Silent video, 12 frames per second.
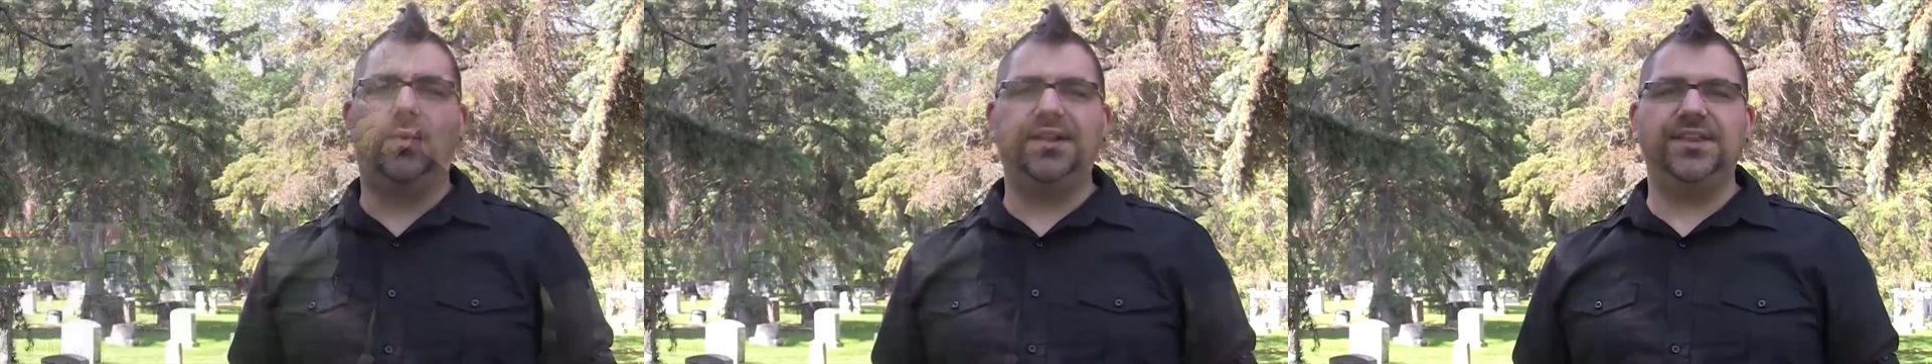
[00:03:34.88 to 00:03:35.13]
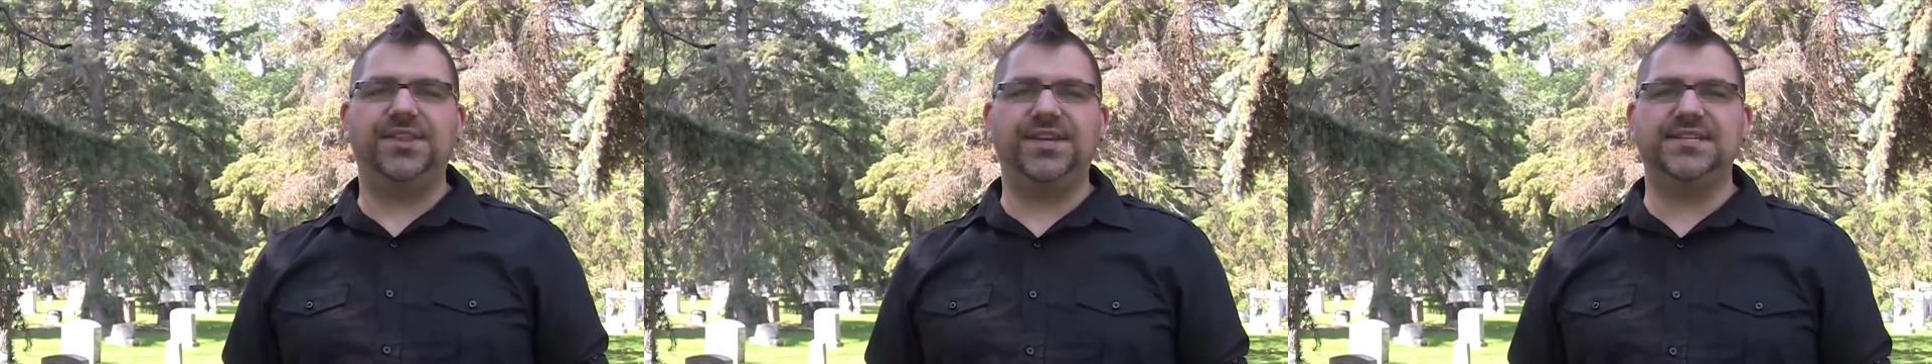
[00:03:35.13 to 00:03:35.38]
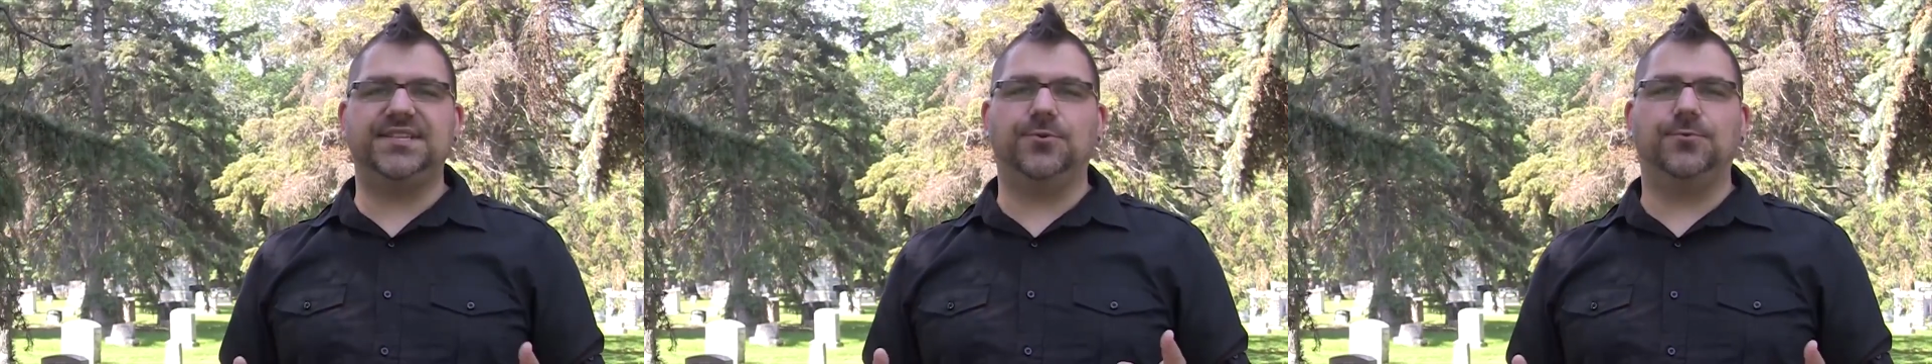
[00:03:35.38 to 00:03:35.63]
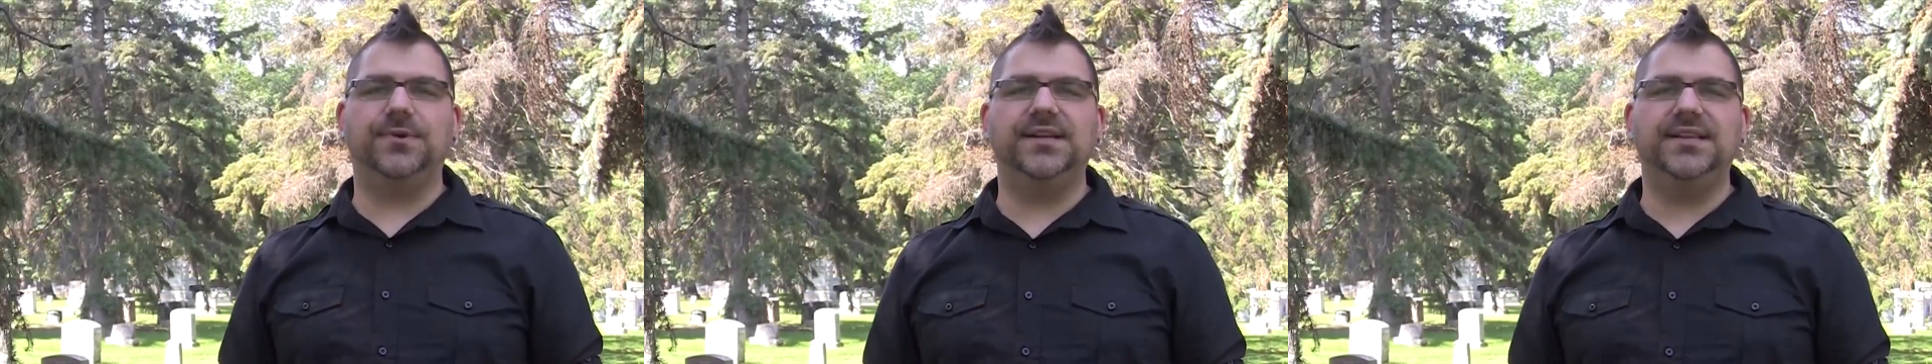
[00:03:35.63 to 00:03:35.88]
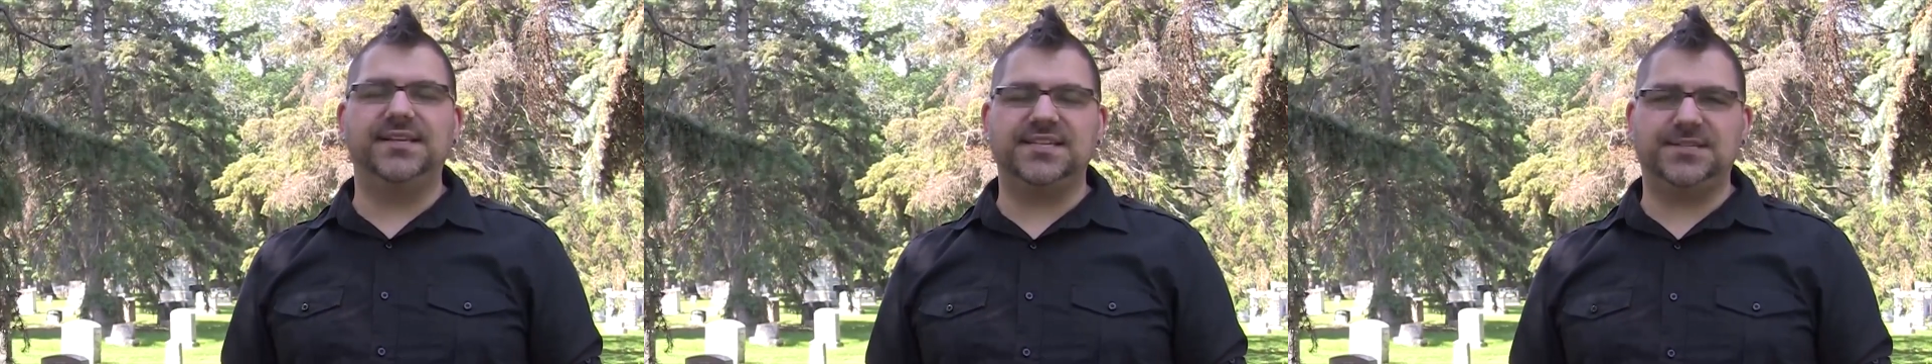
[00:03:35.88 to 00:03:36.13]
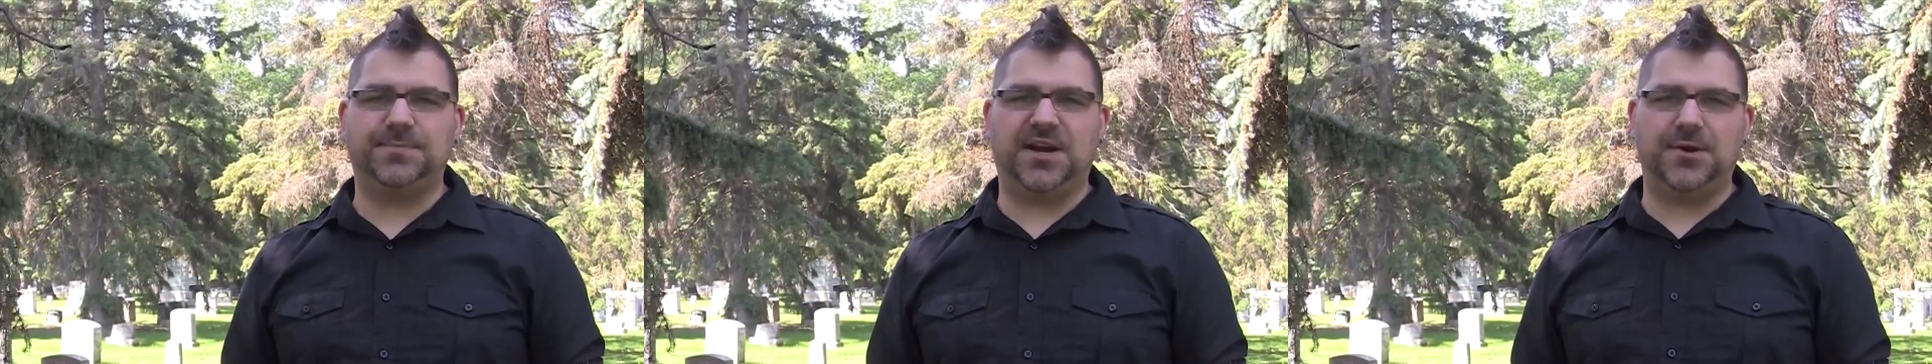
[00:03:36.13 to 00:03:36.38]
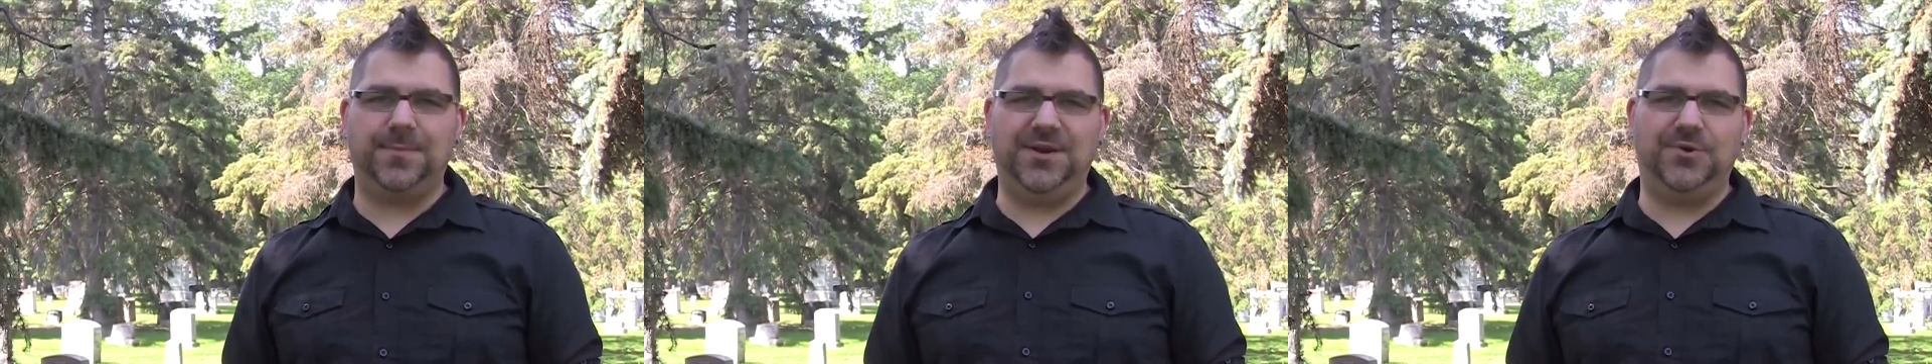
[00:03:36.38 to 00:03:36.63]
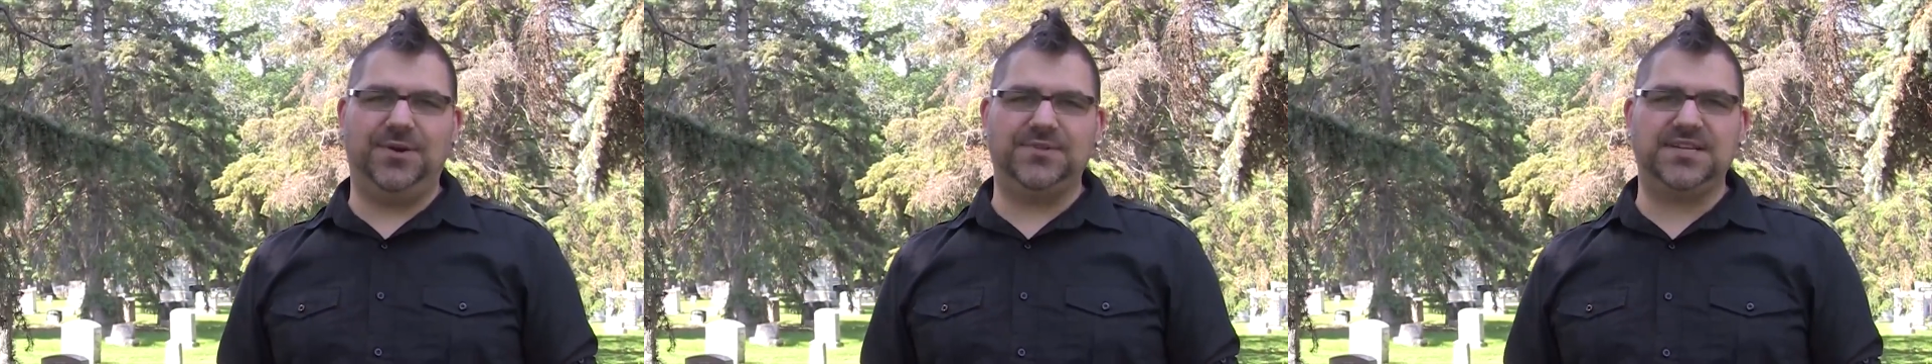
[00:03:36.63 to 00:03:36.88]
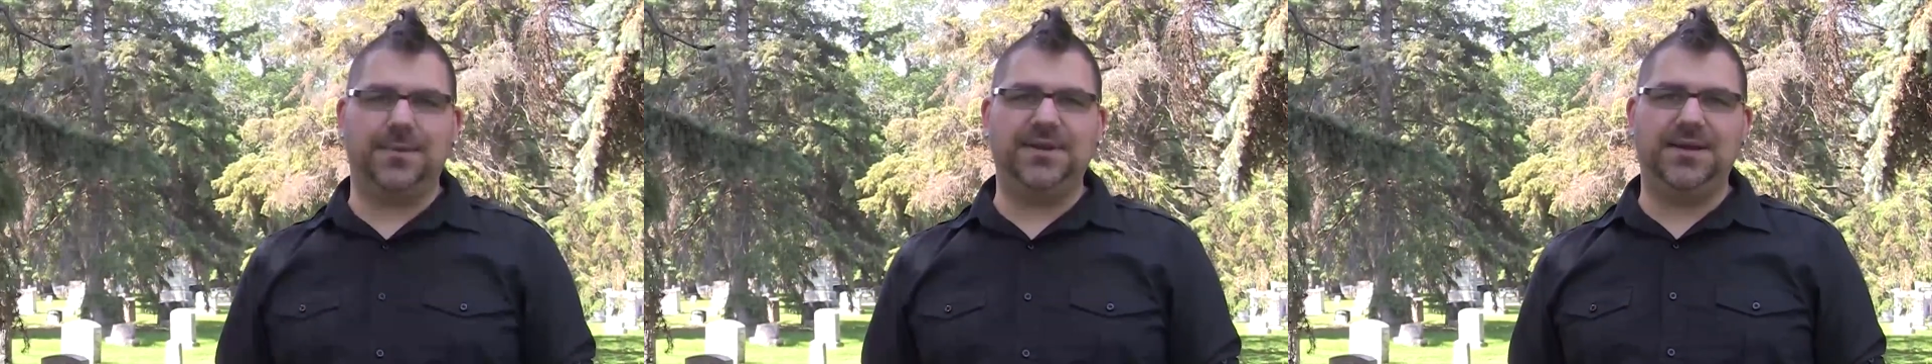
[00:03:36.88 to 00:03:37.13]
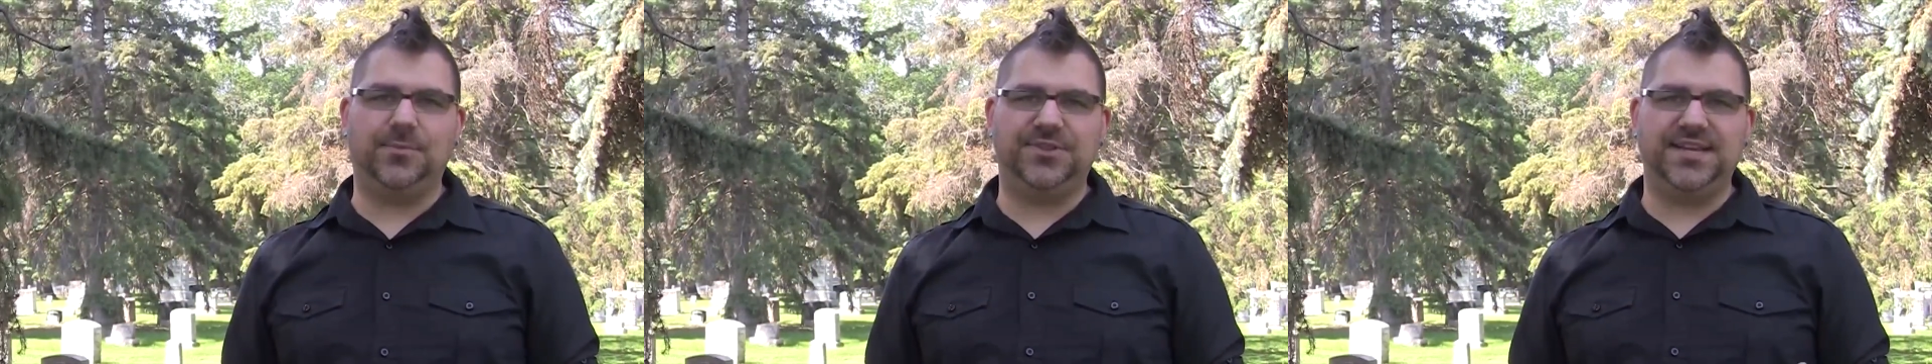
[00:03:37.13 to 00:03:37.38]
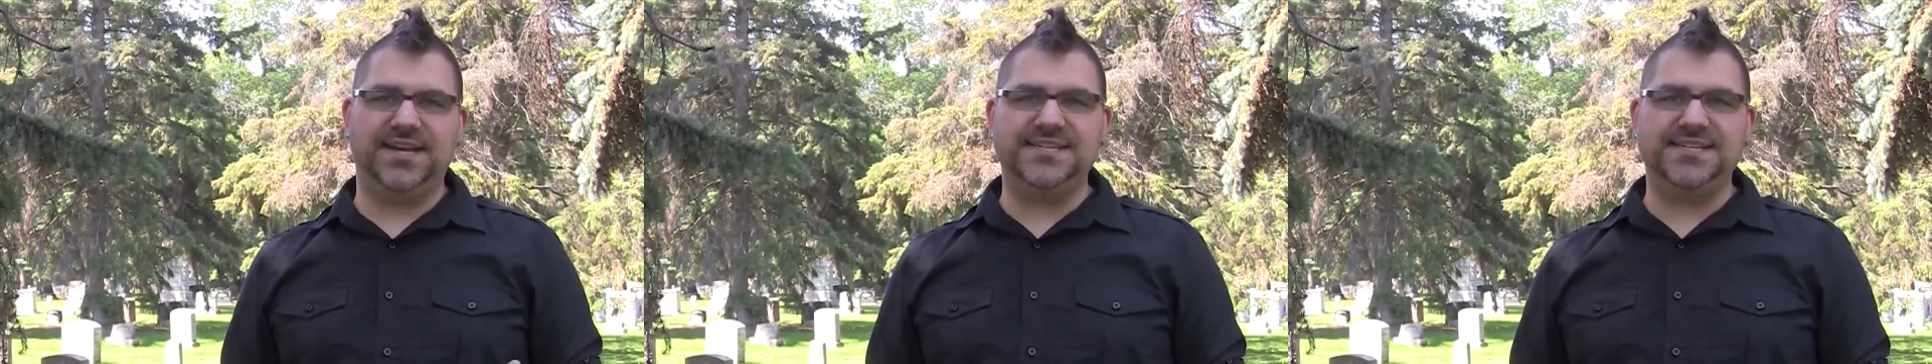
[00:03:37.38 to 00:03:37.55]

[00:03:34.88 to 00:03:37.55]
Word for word: One of the things that really inspired me when I was coming up with the